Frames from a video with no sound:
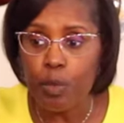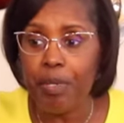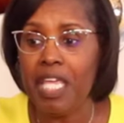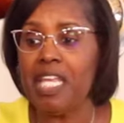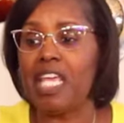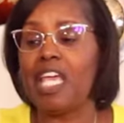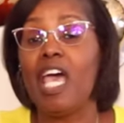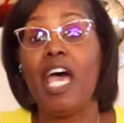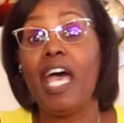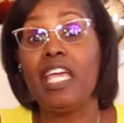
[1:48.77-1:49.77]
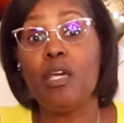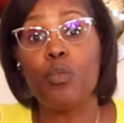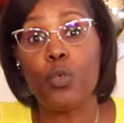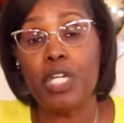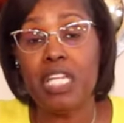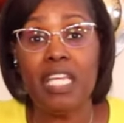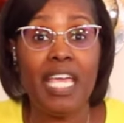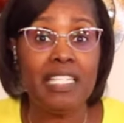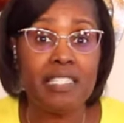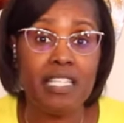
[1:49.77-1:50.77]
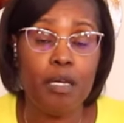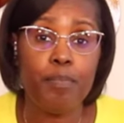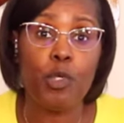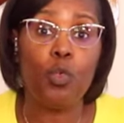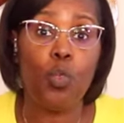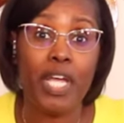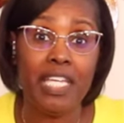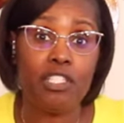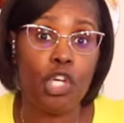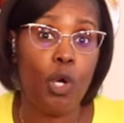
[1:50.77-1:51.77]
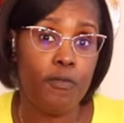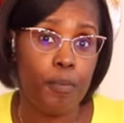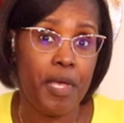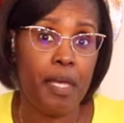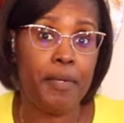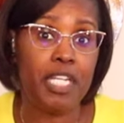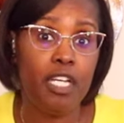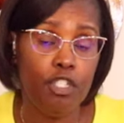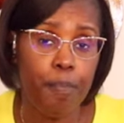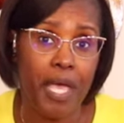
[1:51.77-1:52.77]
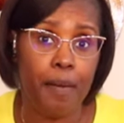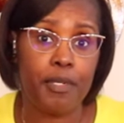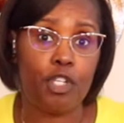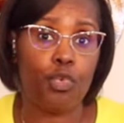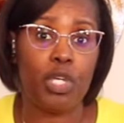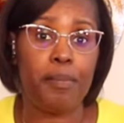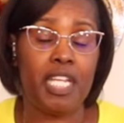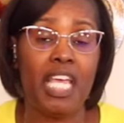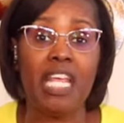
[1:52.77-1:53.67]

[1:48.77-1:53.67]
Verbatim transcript: repeating. I am reading a sample wage overpayment underpayment agreement,